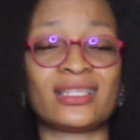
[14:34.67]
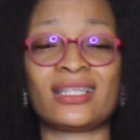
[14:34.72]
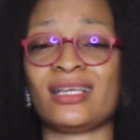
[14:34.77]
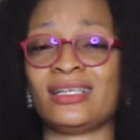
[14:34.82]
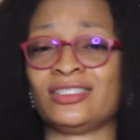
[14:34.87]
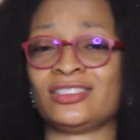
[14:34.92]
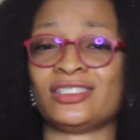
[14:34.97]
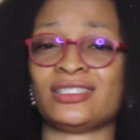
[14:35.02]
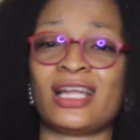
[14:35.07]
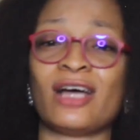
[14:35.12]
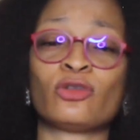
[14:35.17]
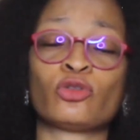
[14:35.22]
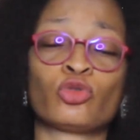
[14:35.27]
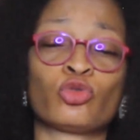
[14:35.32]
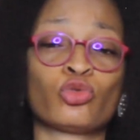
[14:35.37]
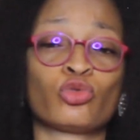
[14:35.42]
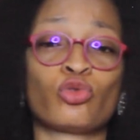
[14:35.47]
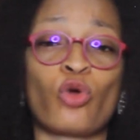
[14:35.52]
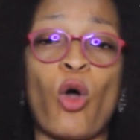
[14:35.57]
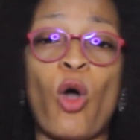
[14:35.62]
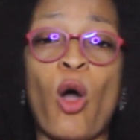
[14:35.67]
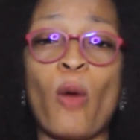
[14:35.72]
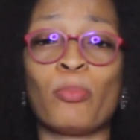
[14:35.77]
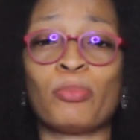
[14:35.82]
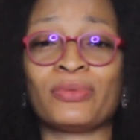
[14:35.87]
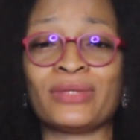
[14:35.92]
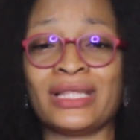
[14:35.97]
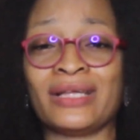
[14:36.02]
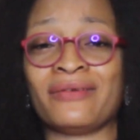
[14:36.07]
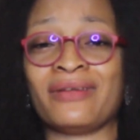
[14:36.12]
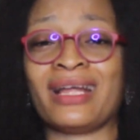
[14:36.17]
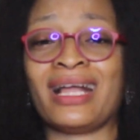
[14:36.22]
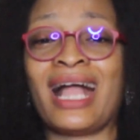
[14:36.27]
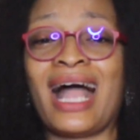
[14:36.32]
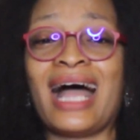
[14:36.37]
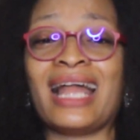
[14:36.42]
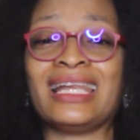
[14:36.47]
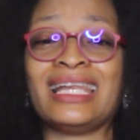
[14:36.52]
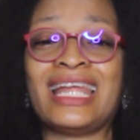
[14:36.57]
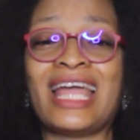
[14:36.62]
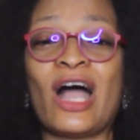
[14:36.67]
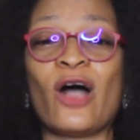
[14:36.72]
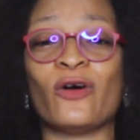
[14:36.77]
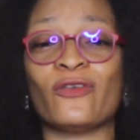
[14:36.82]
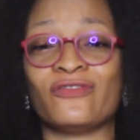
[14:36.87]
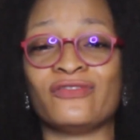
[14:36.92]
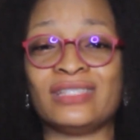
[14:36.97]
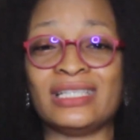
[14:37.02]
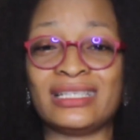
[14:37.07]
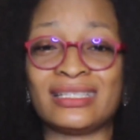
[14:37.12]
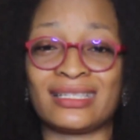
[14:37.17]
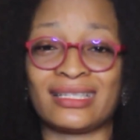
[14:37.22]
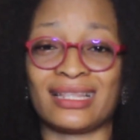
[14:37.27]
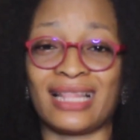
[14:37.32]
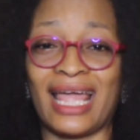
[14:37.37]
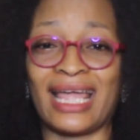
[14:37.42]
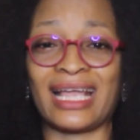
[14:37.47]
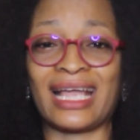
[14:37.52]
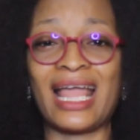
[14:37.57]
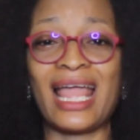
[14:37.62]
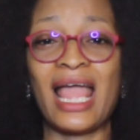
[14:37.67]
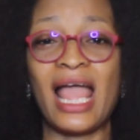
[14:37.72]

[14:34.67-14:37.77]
and she now took up the regalia of dislike,